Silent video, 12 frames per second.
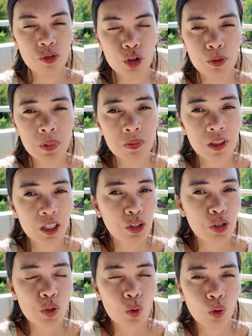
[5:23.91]
If you're 50
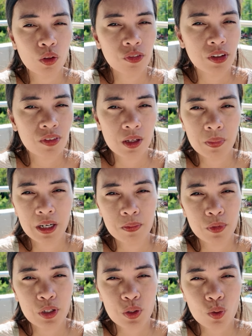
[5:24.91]
years old,
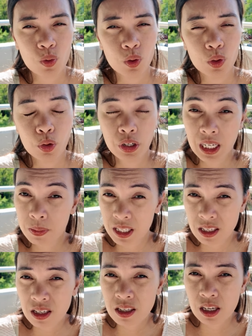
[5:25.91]
55 years old, or
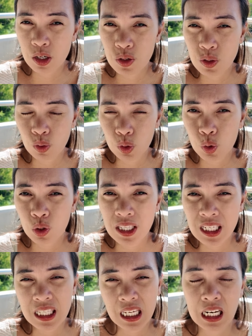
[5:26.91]
even 60 years old, you
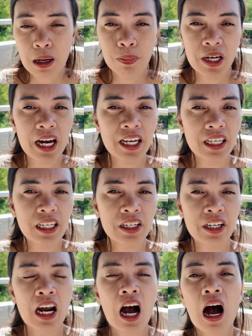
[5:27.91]
can still apply
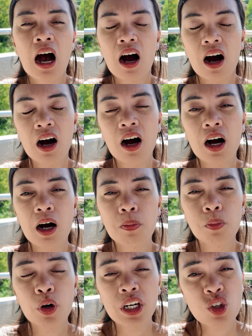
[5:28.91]
here
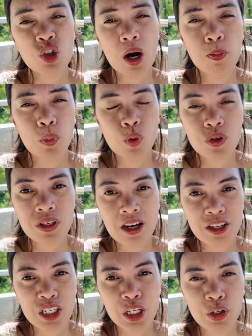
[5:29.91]
on a job post
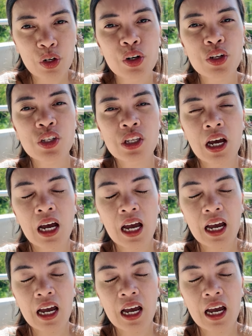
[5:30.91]
as a nurse.